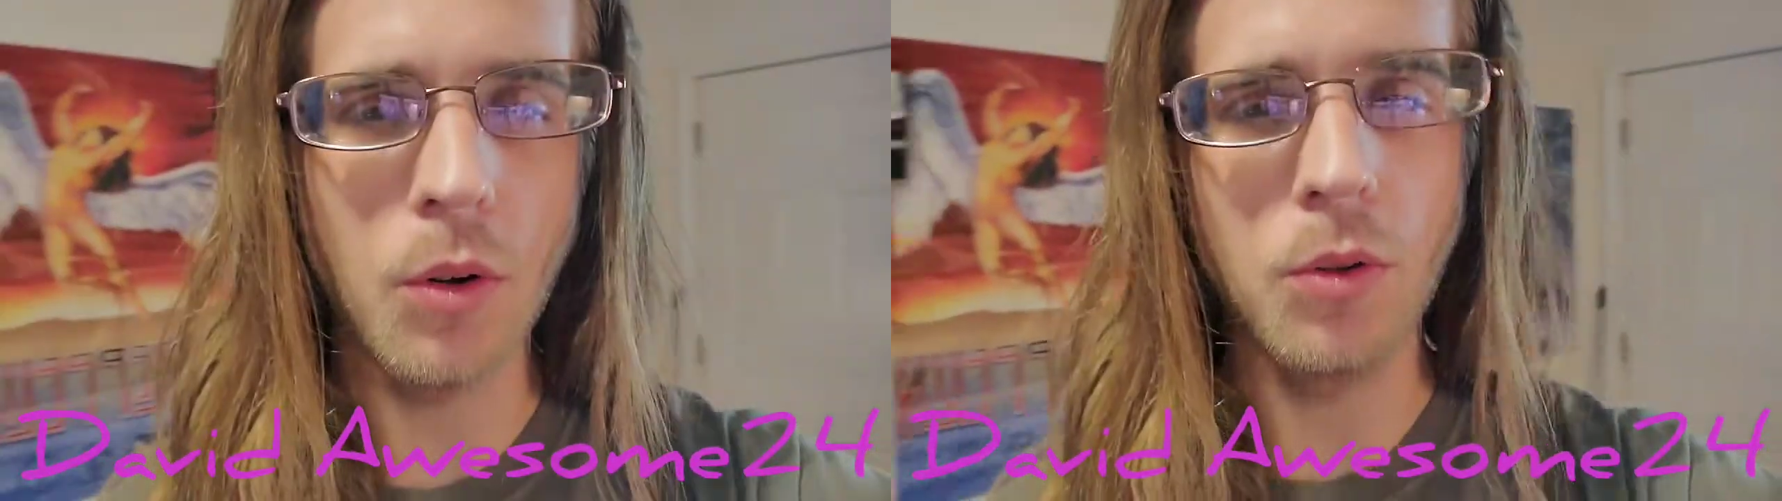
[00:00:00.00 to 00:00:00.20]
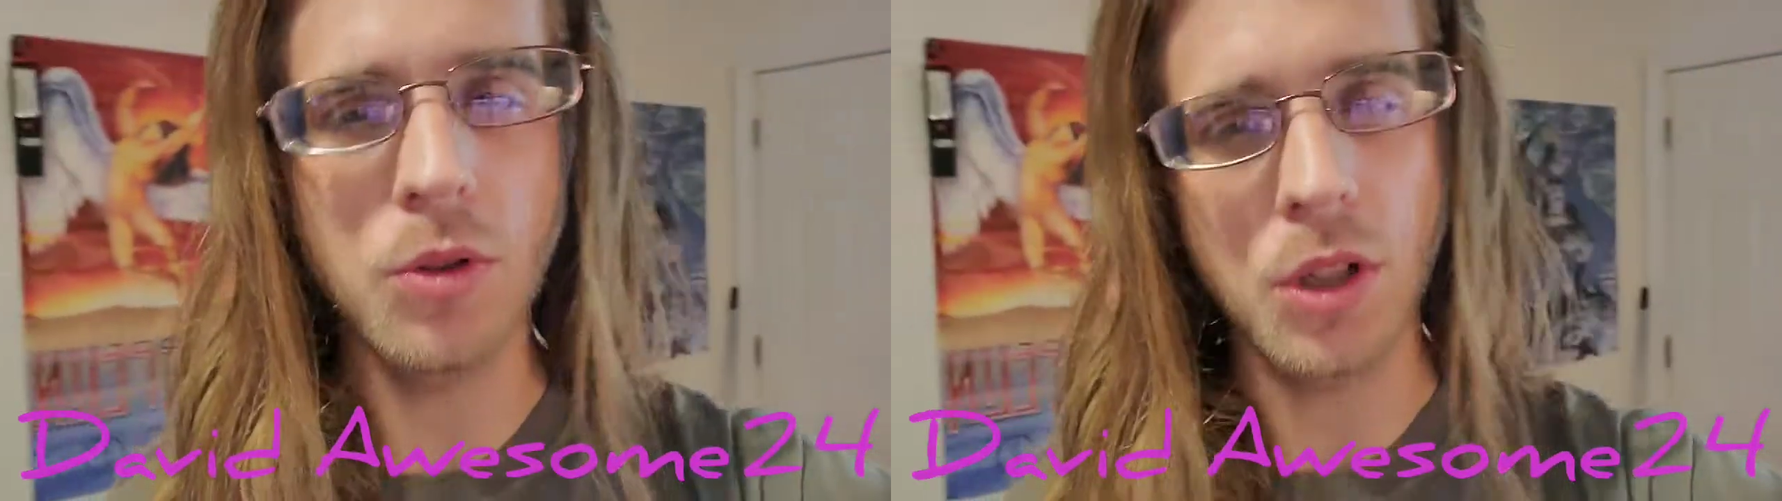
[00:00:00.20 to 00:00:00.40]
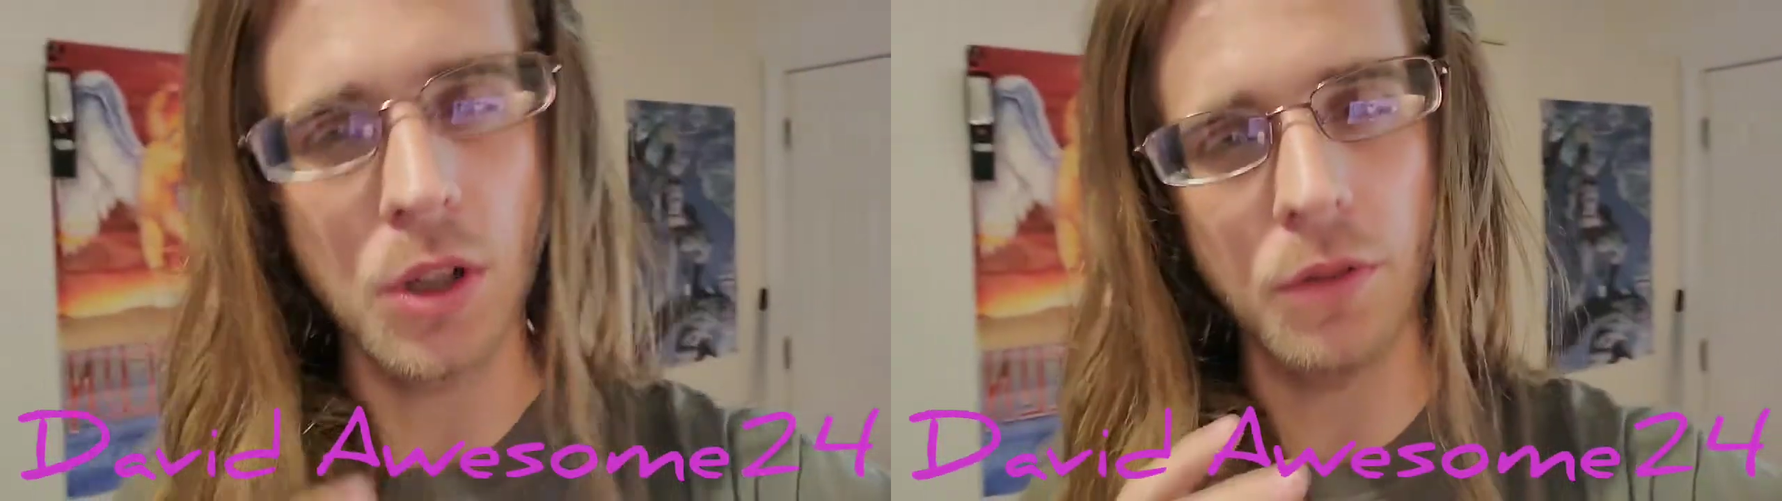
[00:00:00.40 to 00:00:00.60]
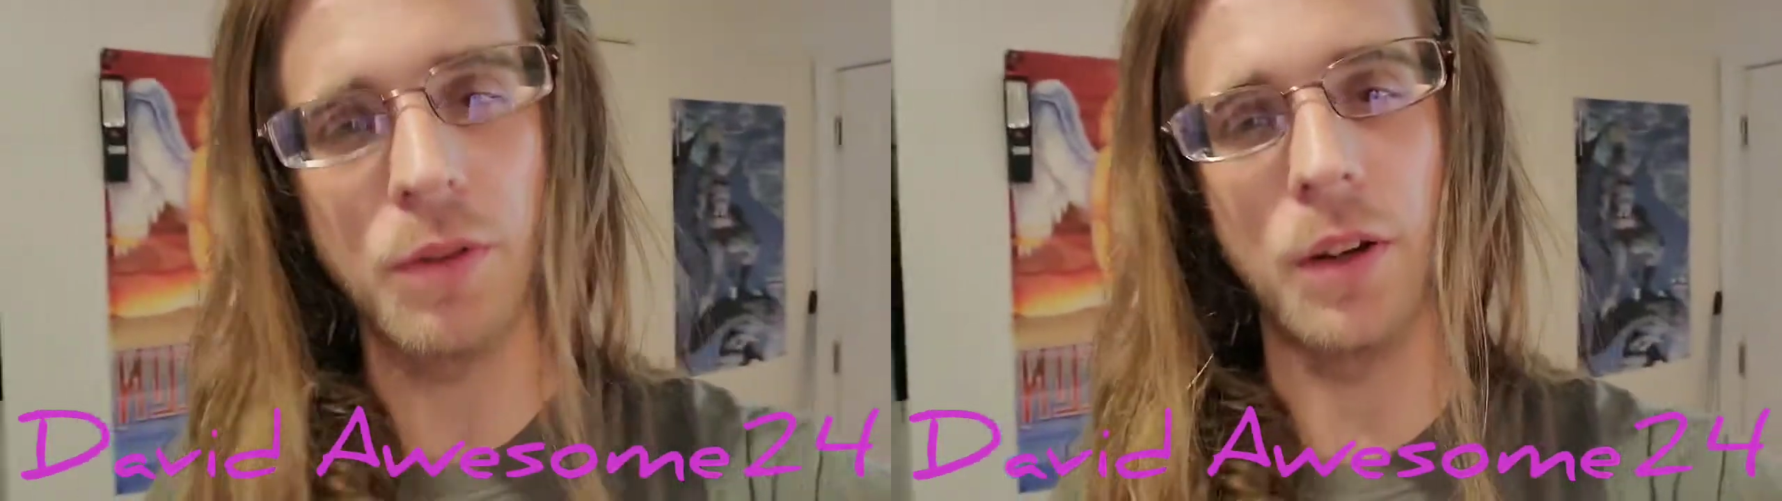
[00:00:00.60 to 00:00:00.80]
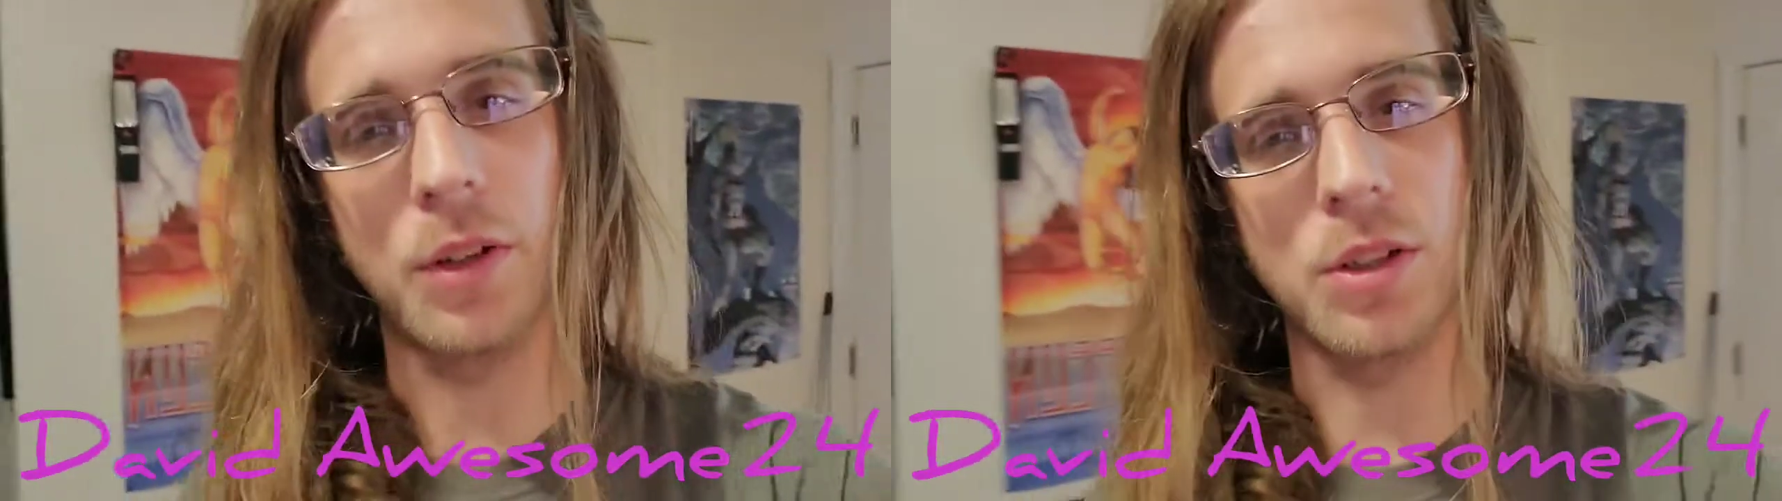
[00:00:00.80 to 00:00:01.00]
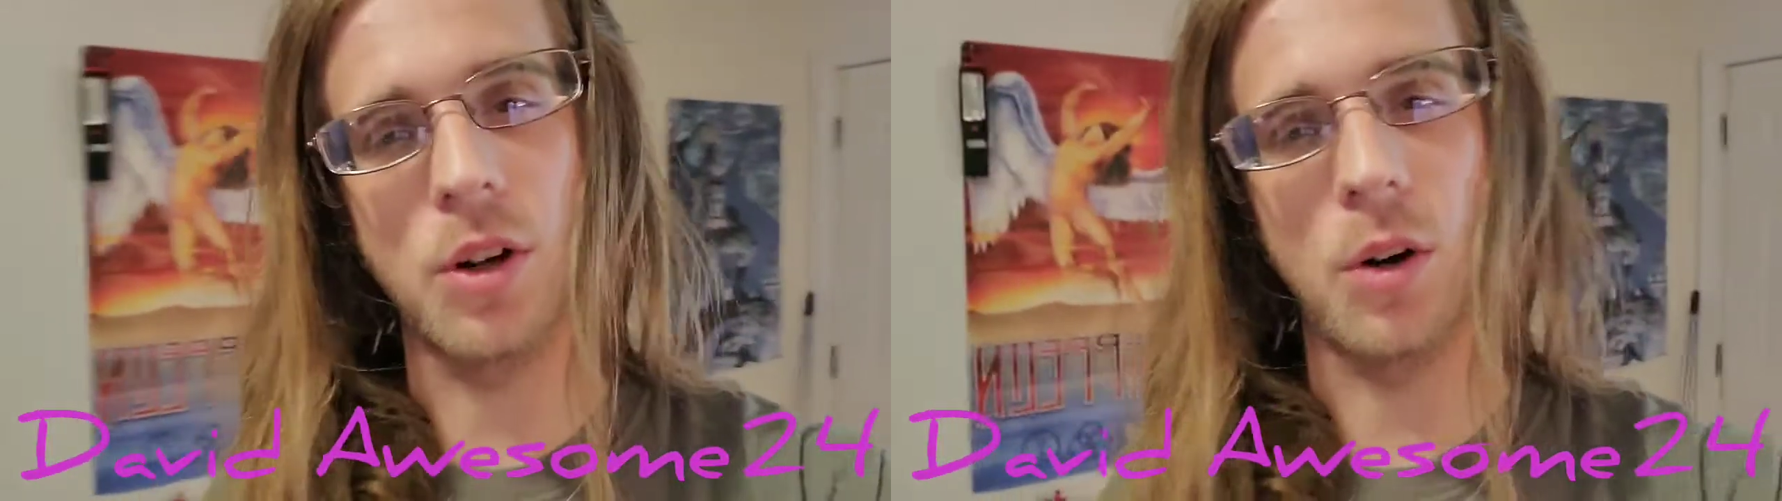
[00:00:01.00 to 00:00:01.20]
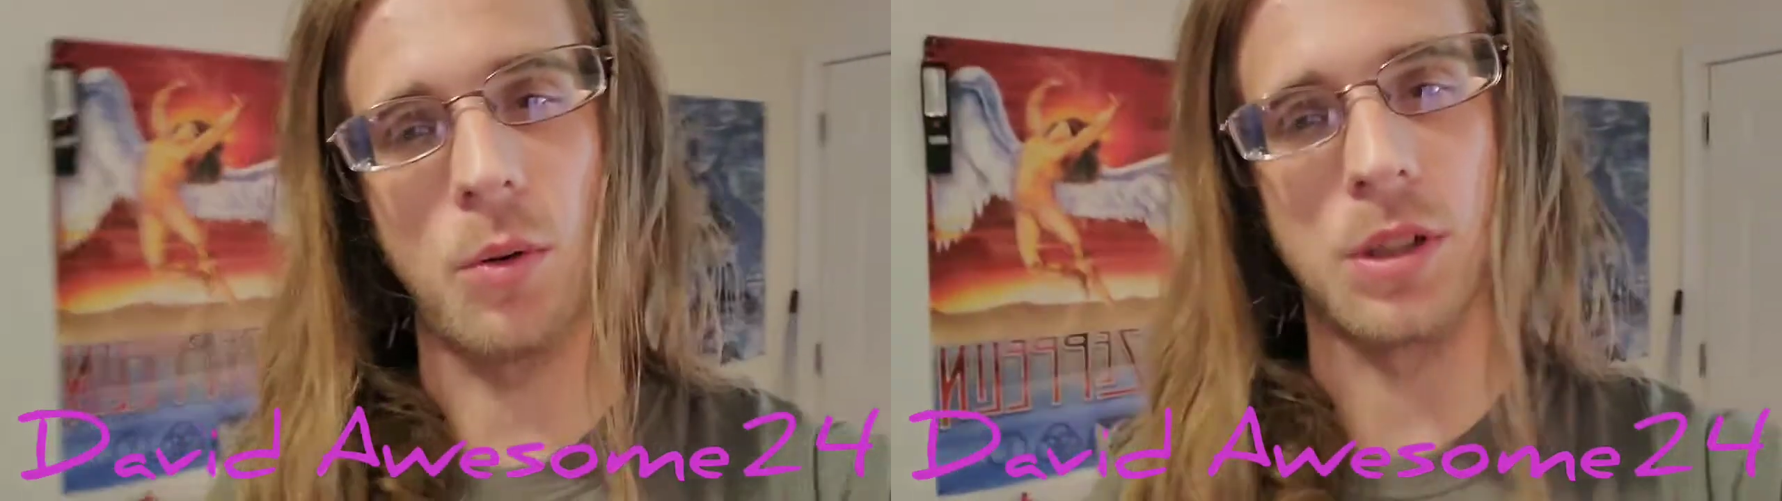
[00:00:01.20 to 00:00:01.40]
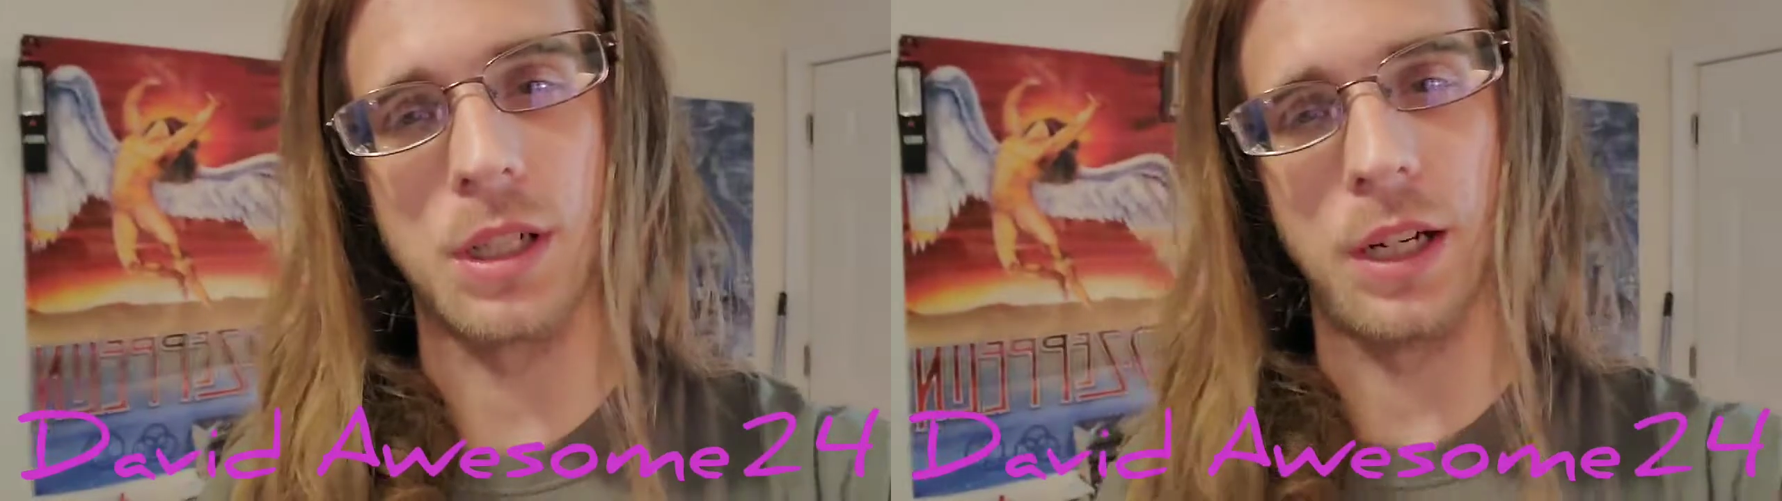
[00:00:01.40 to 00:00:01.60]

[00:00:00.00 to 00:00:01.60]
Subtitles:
who's your favorite Star Wars